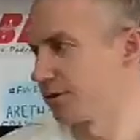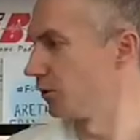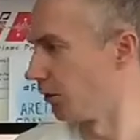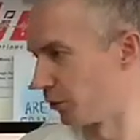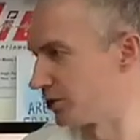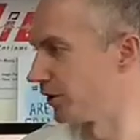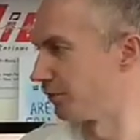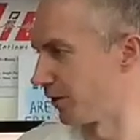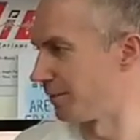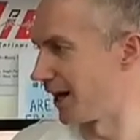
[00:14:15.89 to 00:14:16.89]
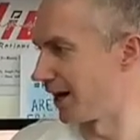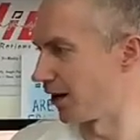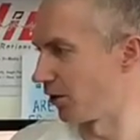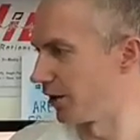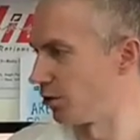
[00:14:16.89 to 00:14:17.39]
originally from that
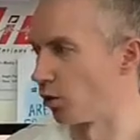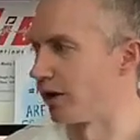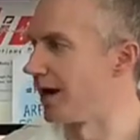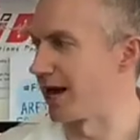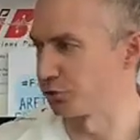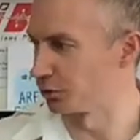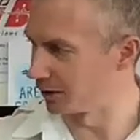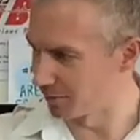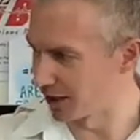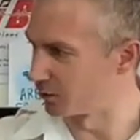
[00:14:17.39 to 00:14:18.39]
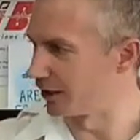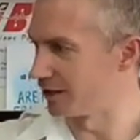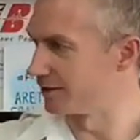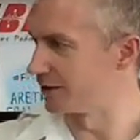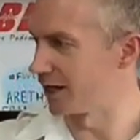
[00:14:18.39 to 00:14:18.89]
area or naturally migrated
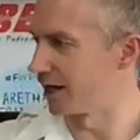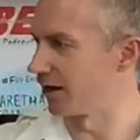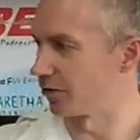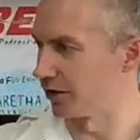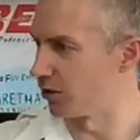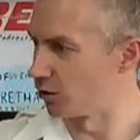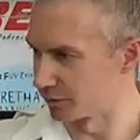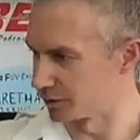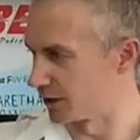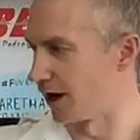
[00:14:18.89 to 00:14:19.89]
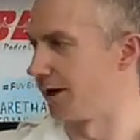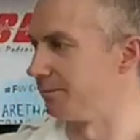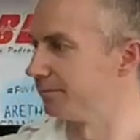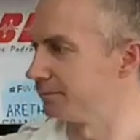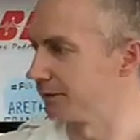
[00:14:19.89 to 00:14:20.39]
into that area over
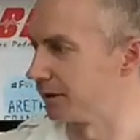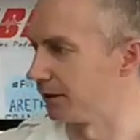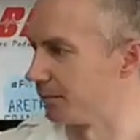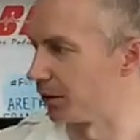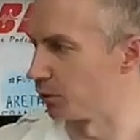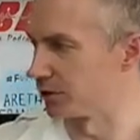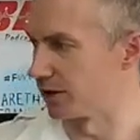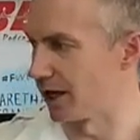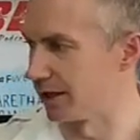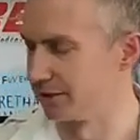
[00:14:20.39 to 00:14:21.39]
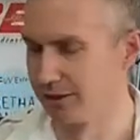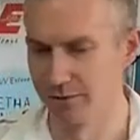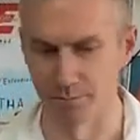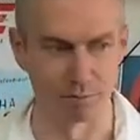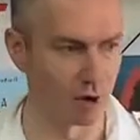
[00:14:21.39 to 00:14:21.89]
time, uh, but it was not
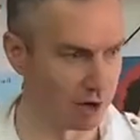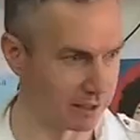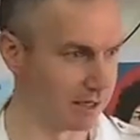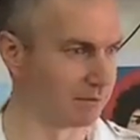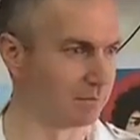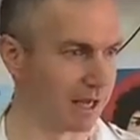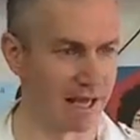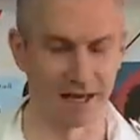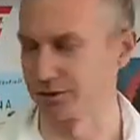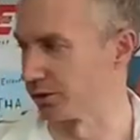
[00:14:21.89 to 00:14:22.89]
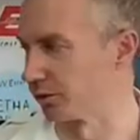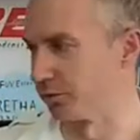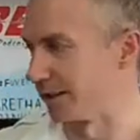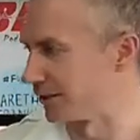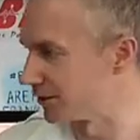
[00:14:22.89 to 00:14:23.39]
brought in by external
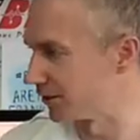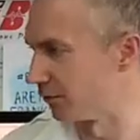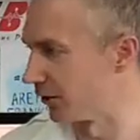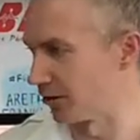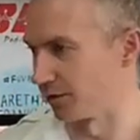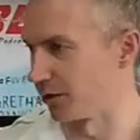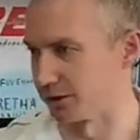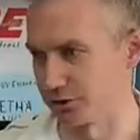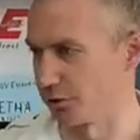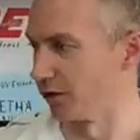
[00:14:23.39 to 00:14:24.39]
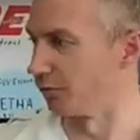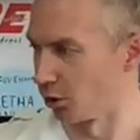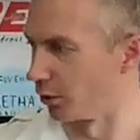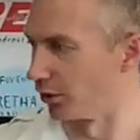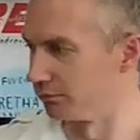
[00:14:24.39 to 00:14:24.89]
means. So very, very
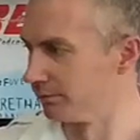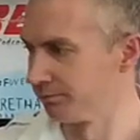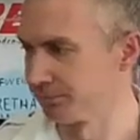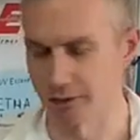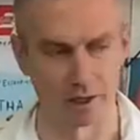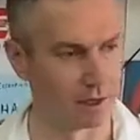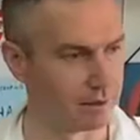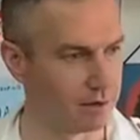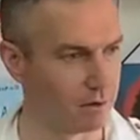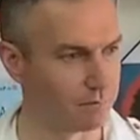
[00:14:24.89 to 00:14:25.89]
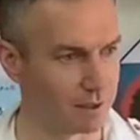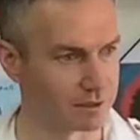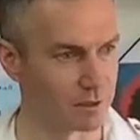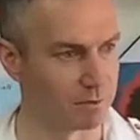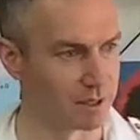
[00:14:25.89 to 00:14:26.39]
straightforward. Uh, no
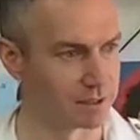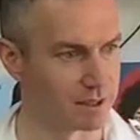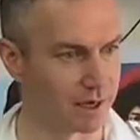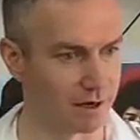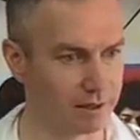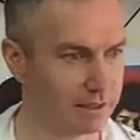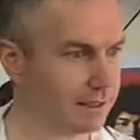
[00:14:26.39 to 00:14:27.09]
fuss, no muss there.